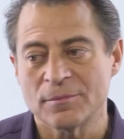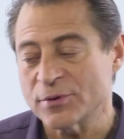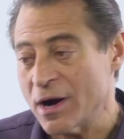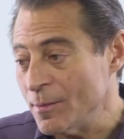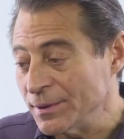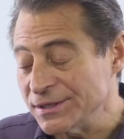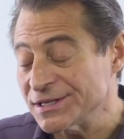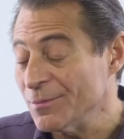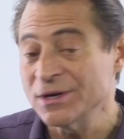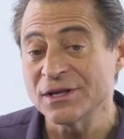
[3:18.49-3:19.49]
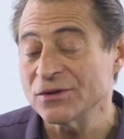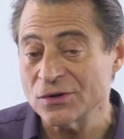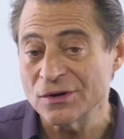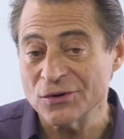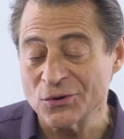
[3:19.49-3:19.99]
probably someone in
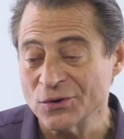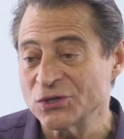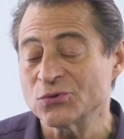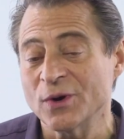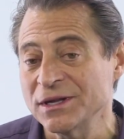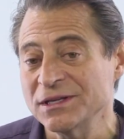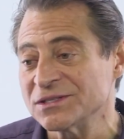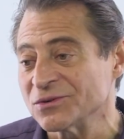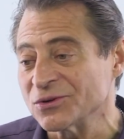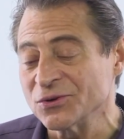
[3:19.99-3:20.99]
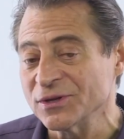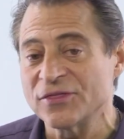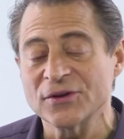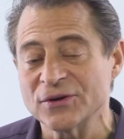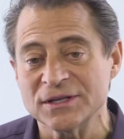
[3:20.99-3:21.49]
their early 20s or early
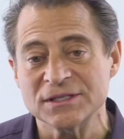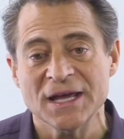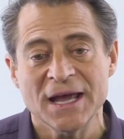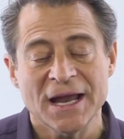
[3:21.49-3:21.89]
30s,